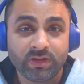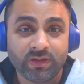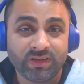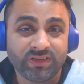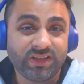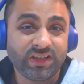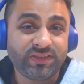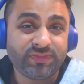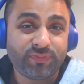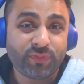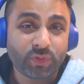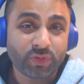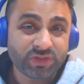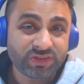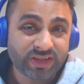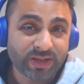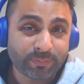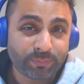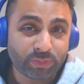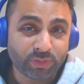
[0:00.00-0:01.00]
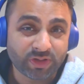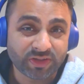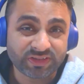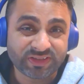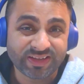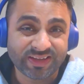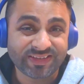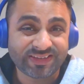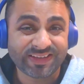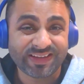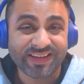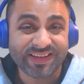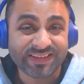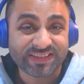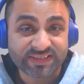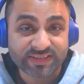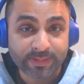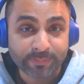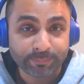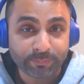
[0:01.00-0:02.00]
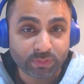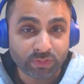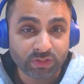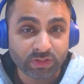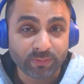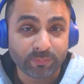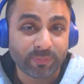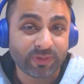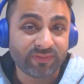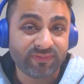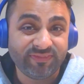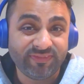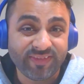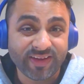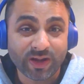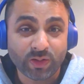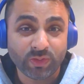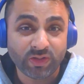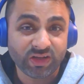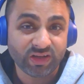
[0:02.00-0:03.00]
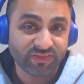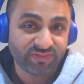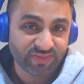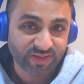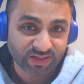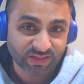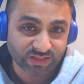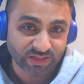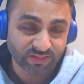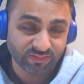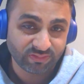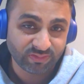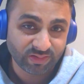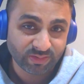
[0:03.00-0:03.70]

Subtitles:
This 4-step process is simple but very effective.